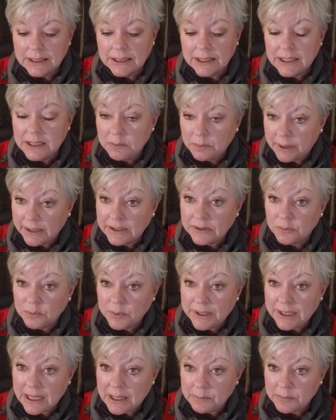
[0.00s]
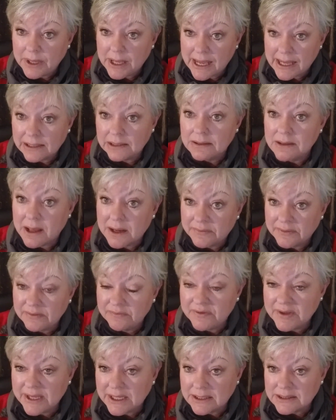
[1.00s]
Anyway, we had a lot of
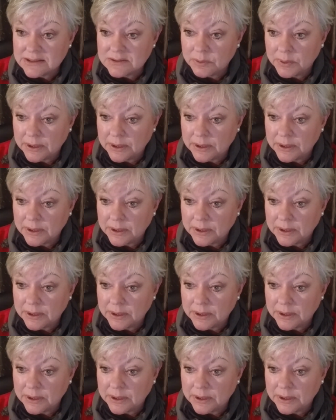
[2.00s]
events.